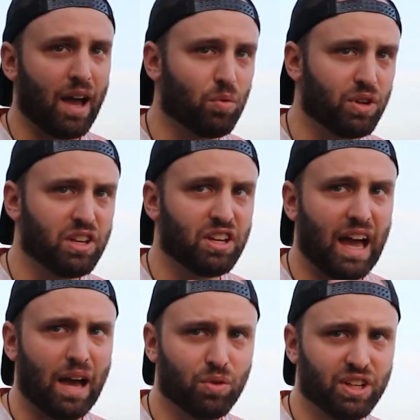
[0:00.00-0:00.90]
I
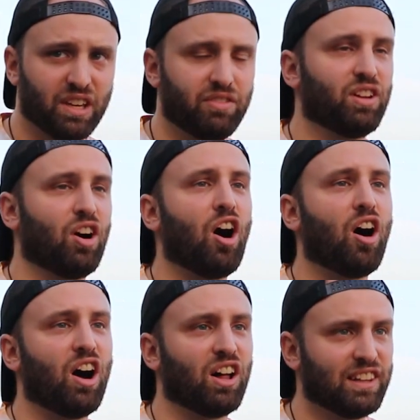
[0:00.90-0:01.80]
would give it a
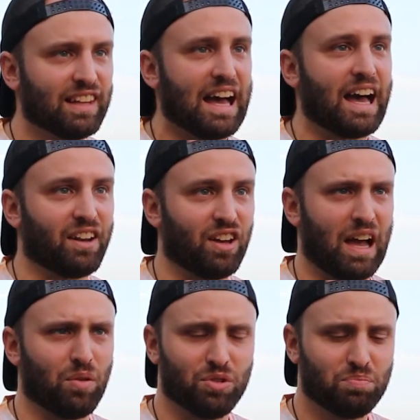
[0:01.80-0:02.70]
lot.
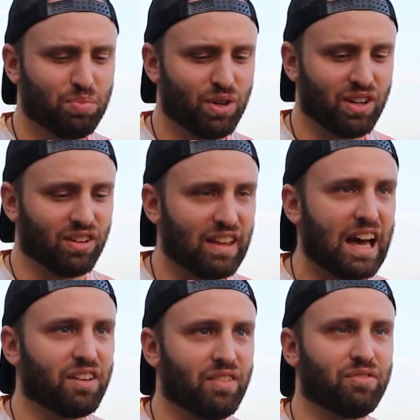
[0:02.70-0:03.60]
I would put a
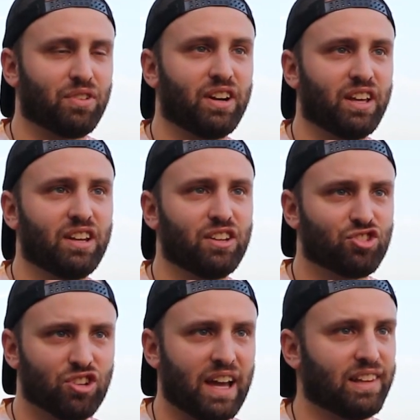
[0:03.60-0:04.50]
lot of effort in
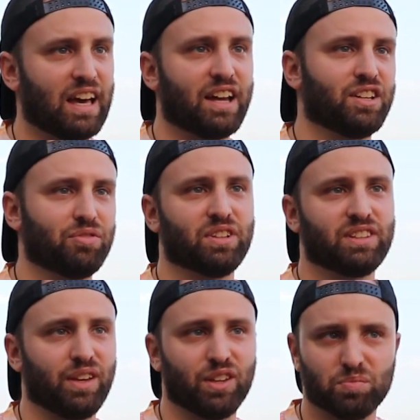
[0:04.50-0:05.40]
and try a lot of
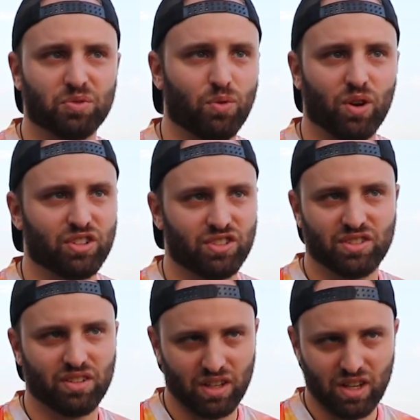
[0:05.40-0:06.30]
different things before
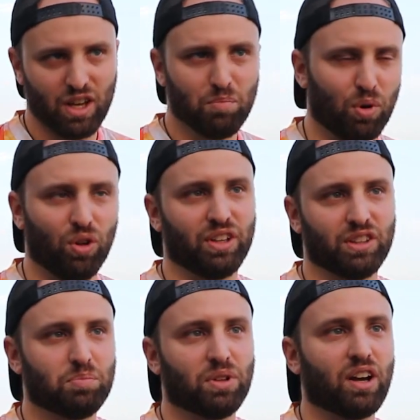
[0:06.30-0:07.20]
just
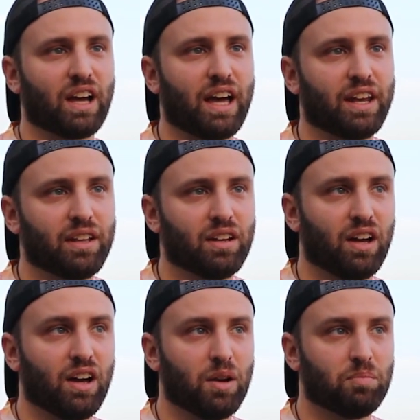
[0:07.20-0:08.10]
pulling the plug on it.
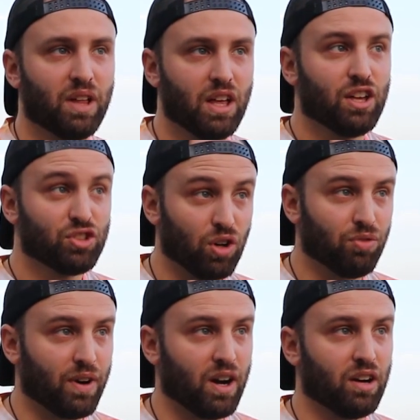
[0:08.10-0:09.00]

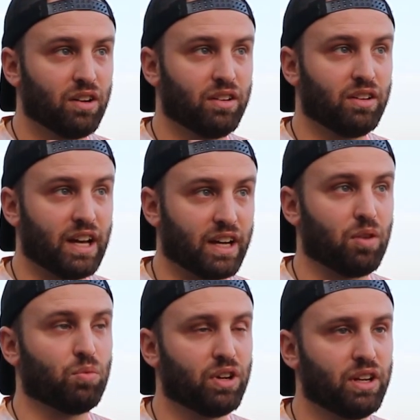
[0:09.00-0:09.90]
So far, knock
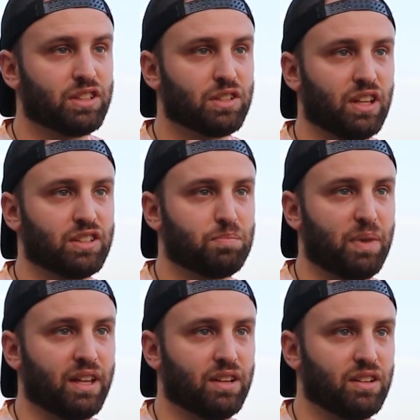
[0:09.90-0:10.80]
on wood, it's
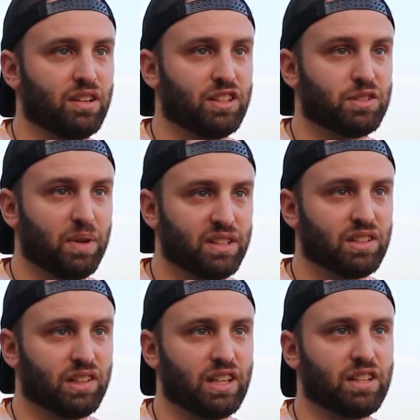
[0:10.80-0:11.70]
been
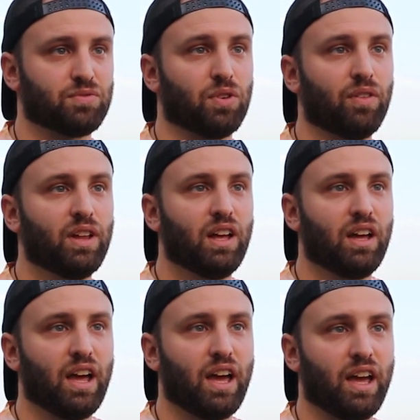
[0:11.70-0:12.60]
successful,
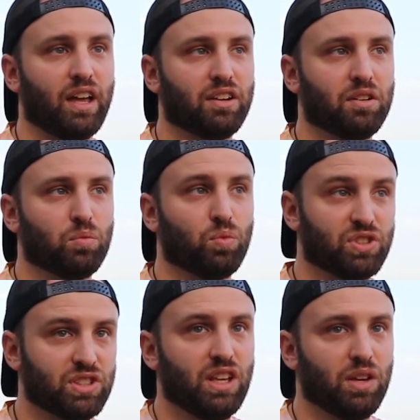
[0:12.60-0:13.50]
and we'll
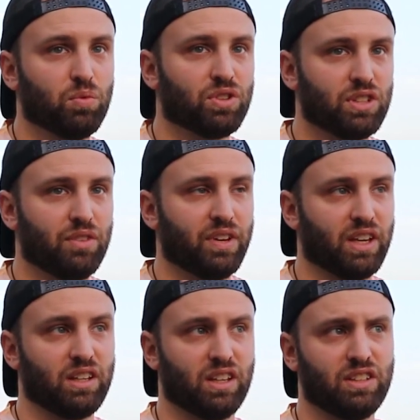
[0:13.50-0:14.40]
see if it
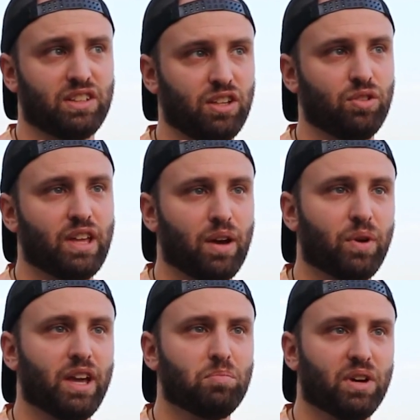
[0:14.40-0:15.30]
can continue that
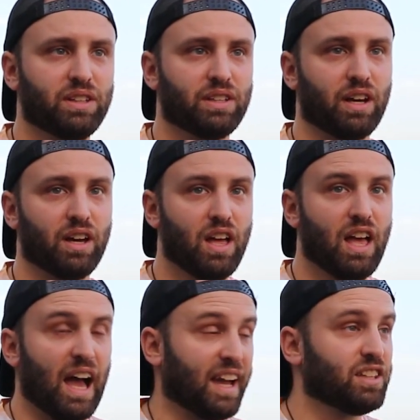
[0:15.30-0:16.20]
way. But
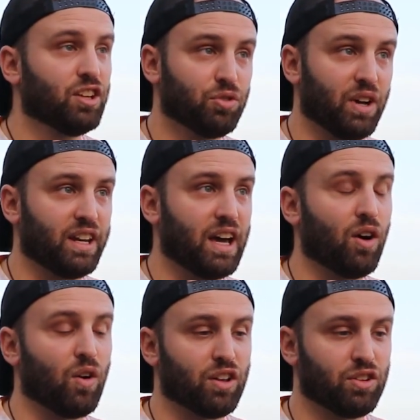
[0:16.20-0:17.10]
I can tell you right
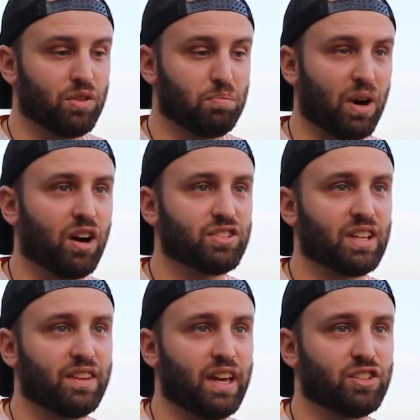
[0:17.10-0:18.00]
now, bars
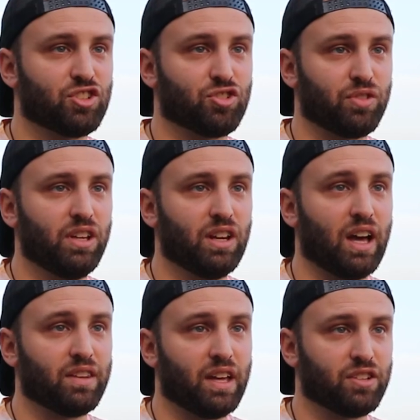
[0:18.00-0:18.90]
on that street
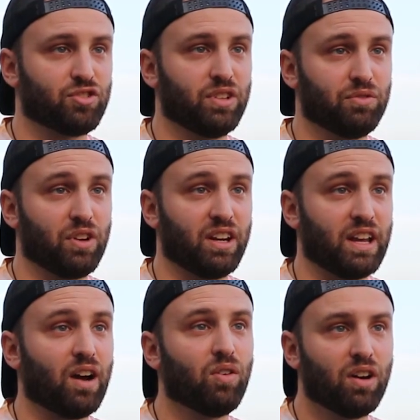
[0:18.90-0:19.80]
right
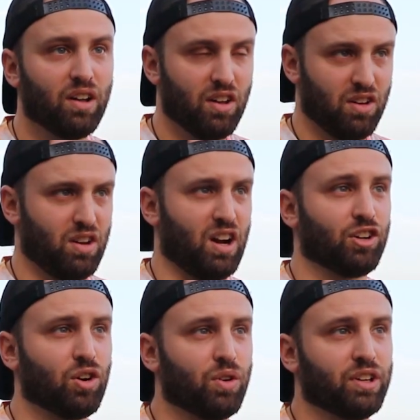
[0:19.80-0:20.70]
now
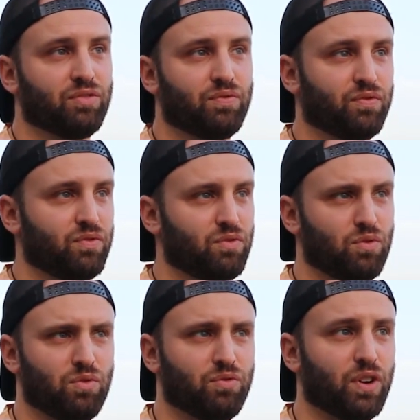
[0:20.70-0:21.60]
are going
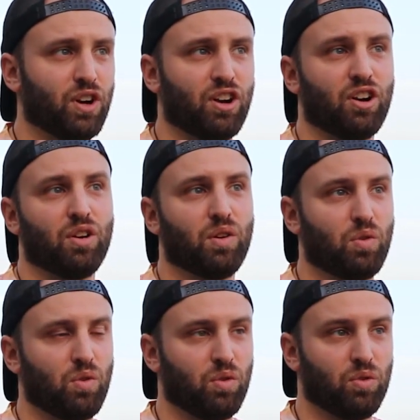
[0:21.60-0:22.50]
for
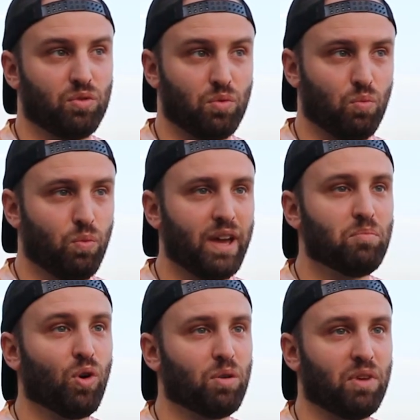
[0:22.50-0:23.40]
way
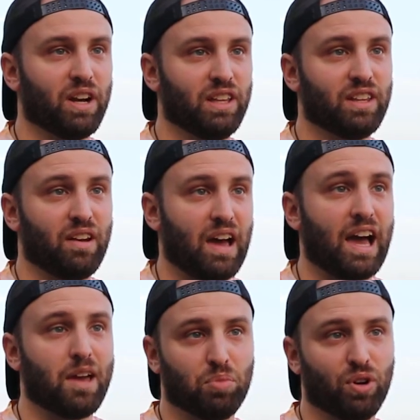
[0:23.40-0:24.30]
more money than
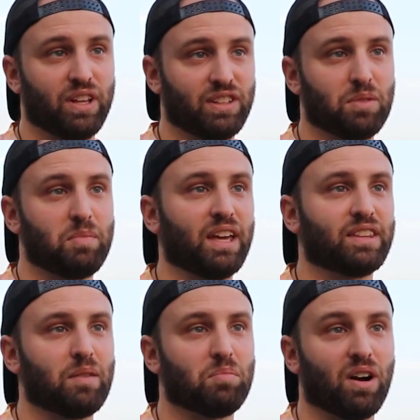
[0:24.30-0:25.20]
I put in to make
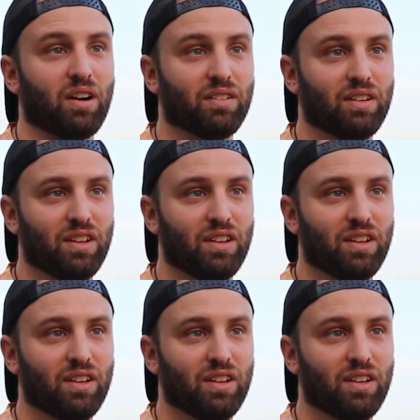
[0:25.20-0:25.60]
that bar.